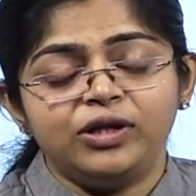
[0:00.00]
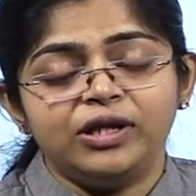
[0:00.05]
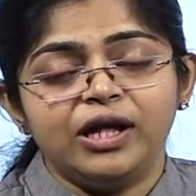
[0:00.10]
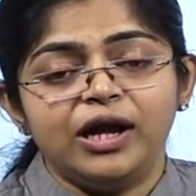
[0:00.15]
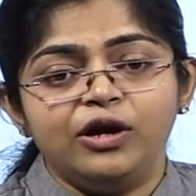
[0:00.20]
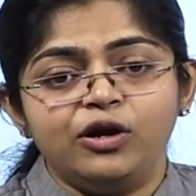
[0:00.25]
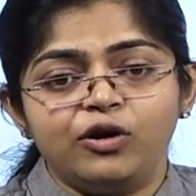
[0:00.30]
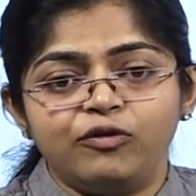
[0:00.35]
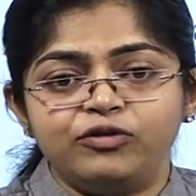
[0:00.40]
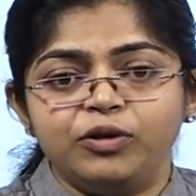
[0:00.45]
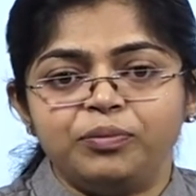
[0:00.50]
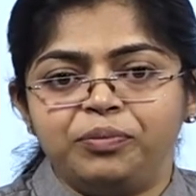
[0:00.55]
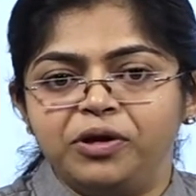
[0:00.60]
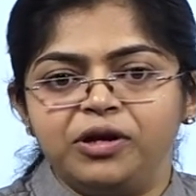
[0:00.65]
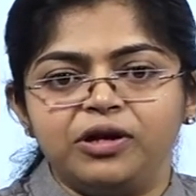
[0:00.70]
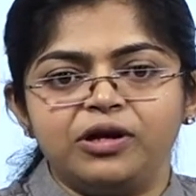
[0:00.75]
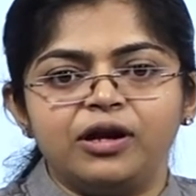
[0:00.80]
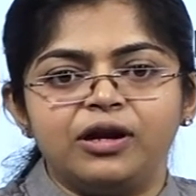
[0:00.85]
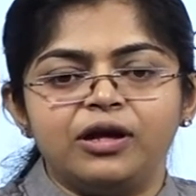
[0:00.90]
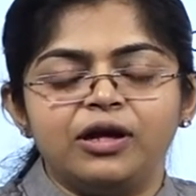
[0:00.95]
the end of the
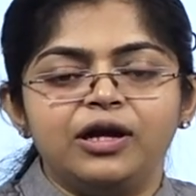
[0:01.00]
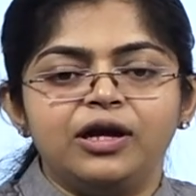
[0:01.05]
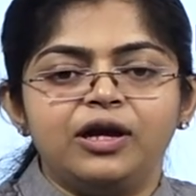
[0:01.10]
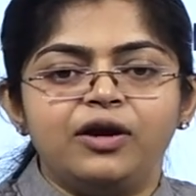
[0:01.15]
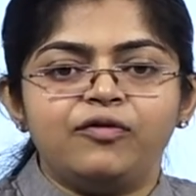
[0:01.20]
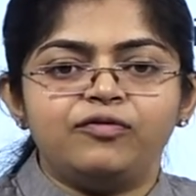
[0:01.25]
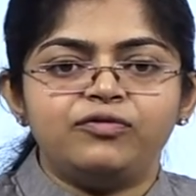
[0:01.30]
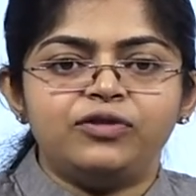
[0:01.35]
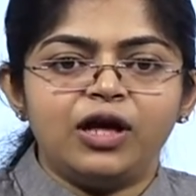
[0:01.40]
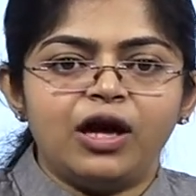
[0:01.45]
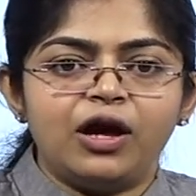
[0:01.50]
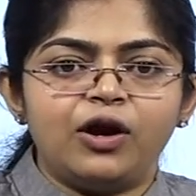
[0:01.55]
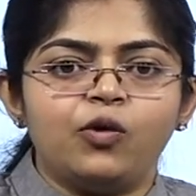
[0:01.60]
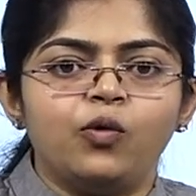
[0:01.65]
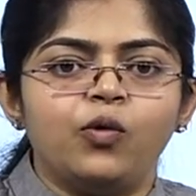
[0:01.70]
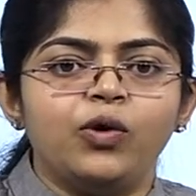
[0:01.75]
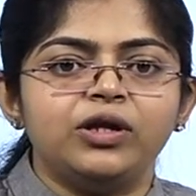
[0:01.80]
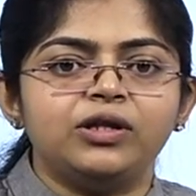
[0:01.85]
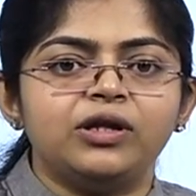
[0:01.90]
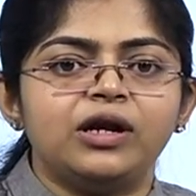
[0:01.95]
period, if they are
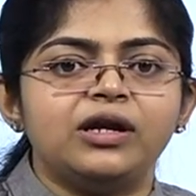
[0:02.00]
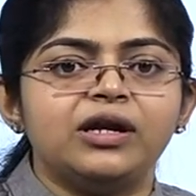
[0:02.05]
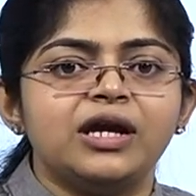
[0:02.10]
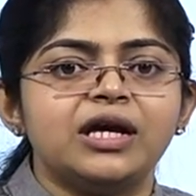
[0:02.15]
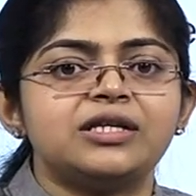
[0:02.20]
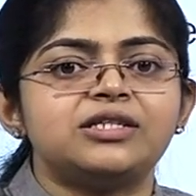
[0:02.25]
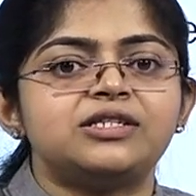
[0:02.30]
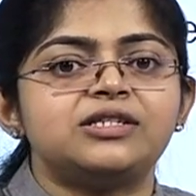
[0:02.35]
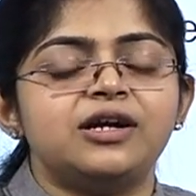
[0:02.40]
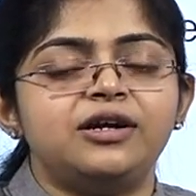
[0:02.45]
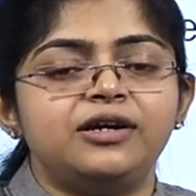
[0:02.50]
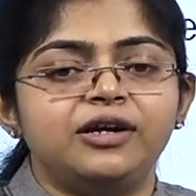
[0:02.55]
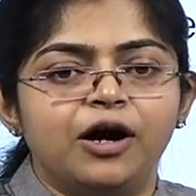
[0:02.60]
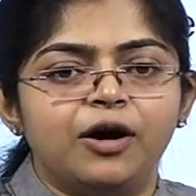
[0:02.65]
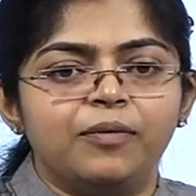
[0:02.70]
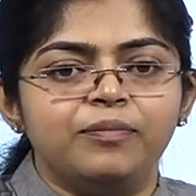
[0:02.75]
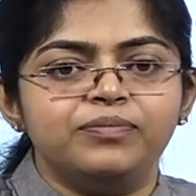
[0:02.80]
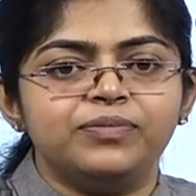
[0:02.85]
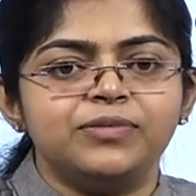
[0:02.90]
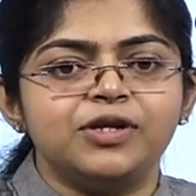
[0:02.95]
knowing that next
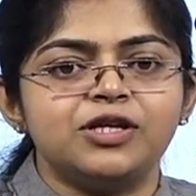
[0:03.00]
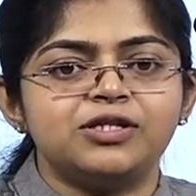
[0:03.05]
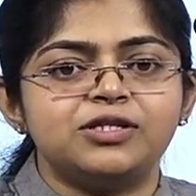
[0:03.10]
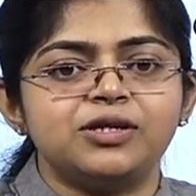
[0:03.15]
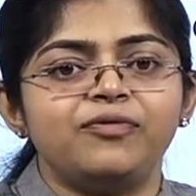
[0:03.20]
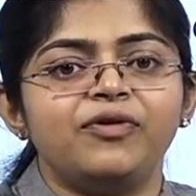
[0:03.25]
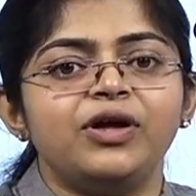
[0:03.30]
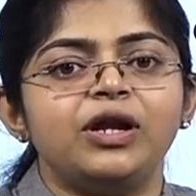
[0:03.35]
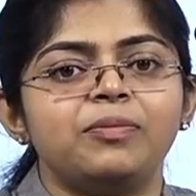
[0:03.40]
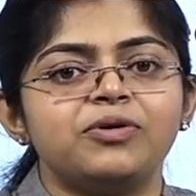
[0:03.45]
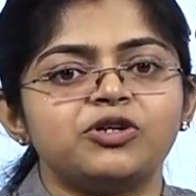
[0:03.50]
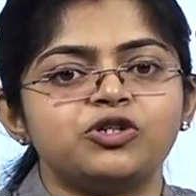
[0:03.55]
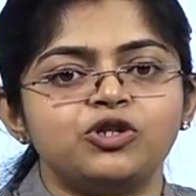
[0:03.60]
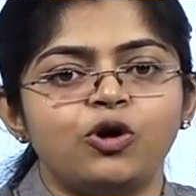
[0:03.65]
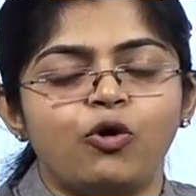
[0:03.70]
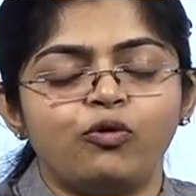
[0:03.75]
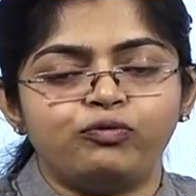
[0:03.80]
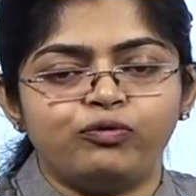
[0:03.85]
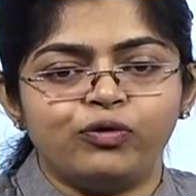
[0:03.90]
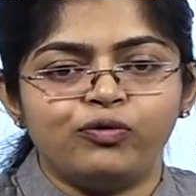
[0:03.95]
term is a very much
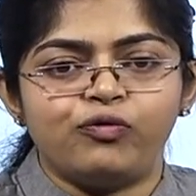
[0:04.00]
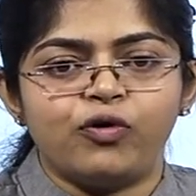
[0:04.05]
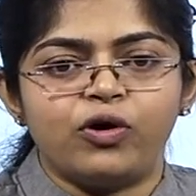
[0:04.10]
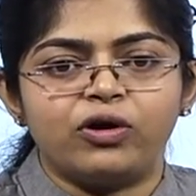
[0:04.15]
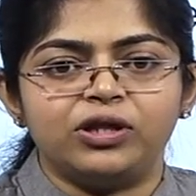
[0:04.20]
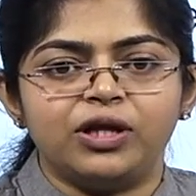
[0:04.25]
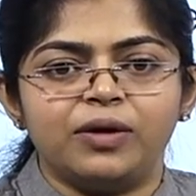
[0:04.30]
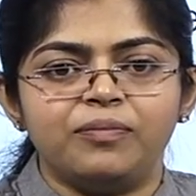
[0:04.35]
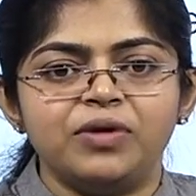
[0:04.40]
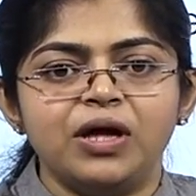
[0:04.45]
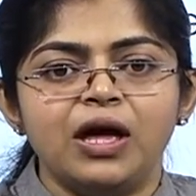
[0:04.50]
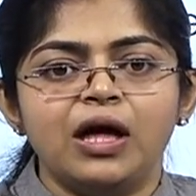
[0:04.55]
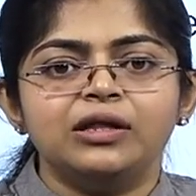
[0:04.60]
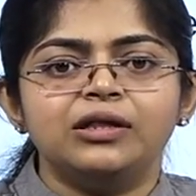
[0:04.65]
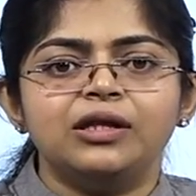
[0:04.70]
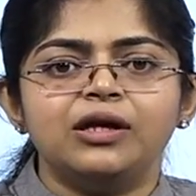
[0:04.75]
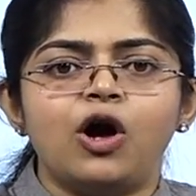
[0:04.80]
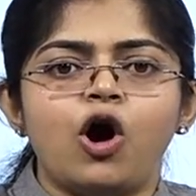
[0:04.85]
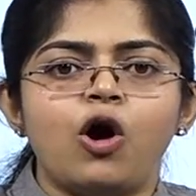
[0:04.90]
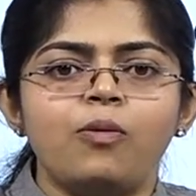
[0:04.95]
doubtful for them,
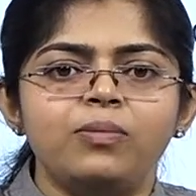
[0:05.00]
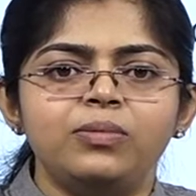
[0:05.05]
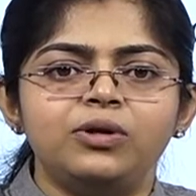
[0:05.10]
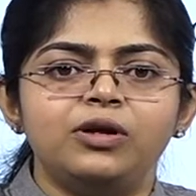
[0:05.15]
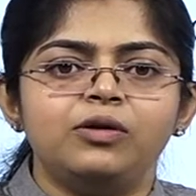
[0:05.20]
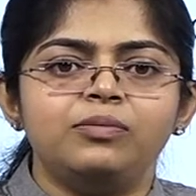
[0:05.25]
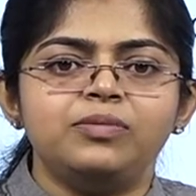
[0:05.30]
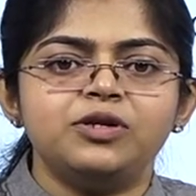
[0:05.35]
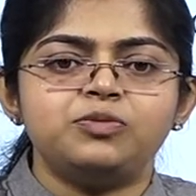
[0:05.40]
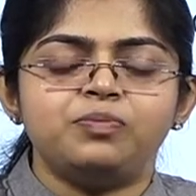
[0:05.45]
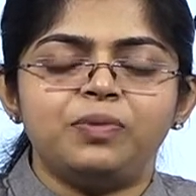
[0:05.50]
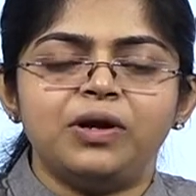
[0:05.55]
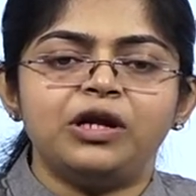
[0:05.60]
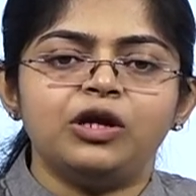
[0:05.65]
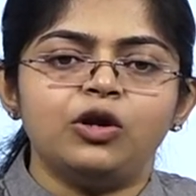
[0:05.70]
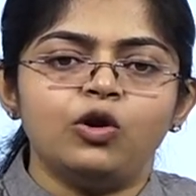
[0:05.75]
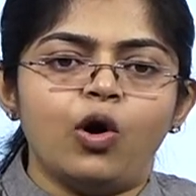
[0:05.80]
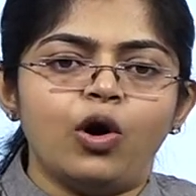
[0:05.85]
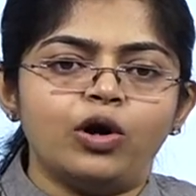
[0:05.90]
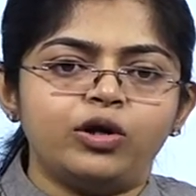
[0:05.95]
the government will be spending a
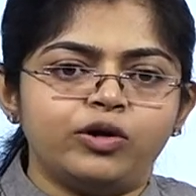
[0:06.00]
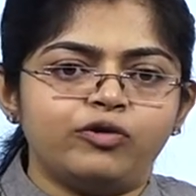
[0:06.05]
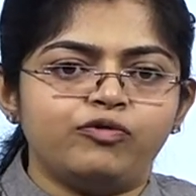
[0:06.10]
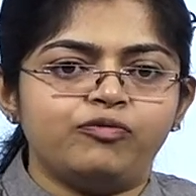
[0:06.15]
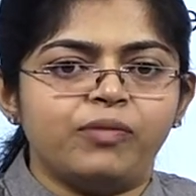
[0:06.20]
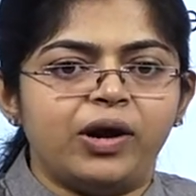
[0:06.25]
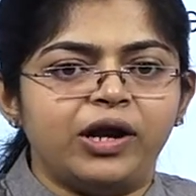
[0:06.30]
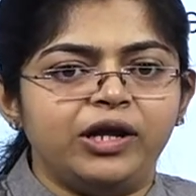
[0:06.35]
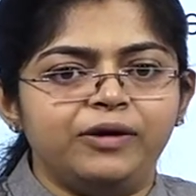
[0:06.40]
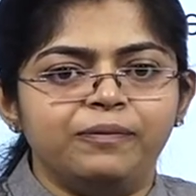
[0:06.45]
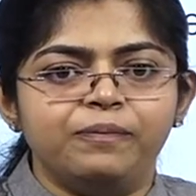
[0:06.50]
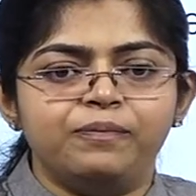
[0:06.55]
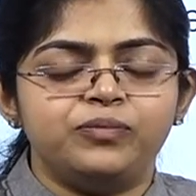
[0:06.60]
lot of money.